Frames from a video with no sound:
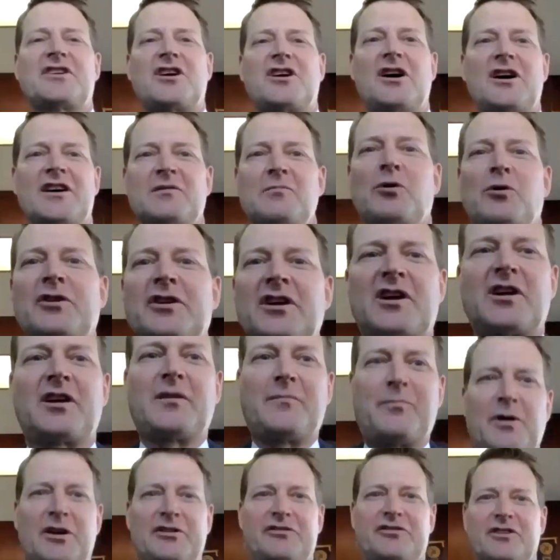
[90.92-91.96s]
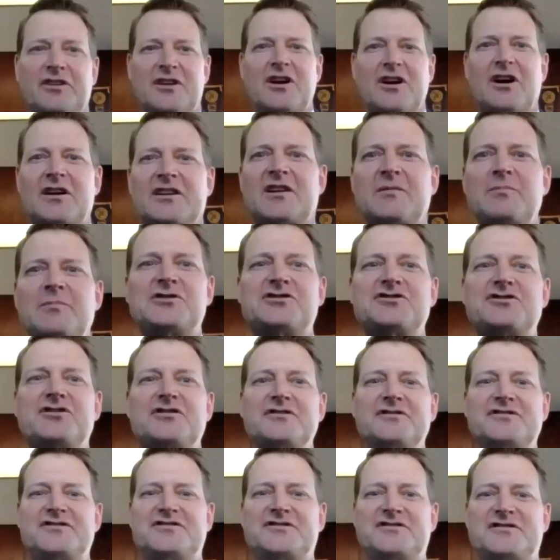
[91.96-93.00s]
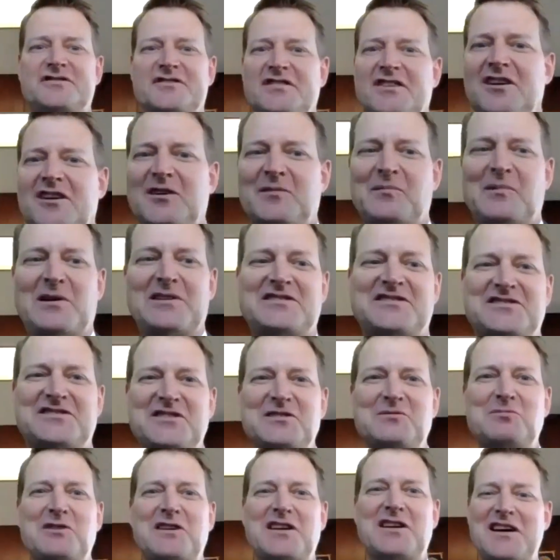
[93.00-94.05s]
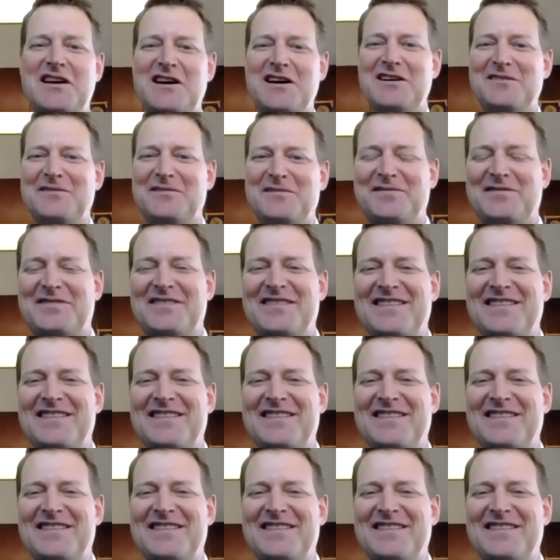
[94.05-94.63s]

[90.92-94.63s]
Kahn. Good morning, President Kahn, commissioners. I see we have a